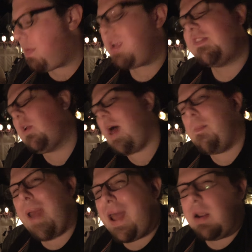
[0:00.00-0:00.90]
But it's still
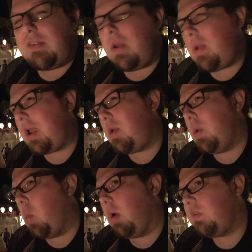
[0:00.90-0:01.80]
not bad. It could
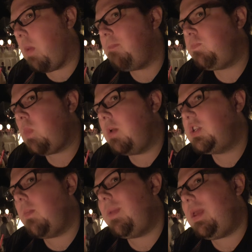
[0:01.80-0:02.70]
be worse.
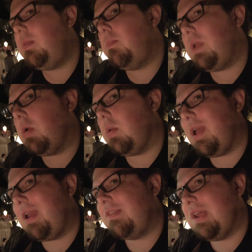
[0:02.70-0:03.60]
To me, the bigger,
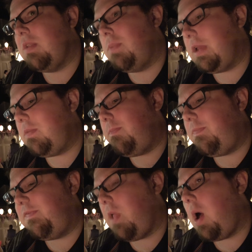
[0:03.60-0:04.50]
like I said, the big
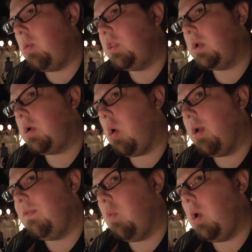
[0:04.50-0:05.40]
flaw with the
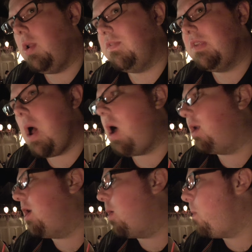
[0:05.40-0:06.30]
current one is the
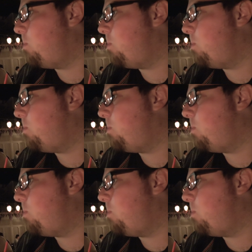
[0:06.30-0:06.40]
audio.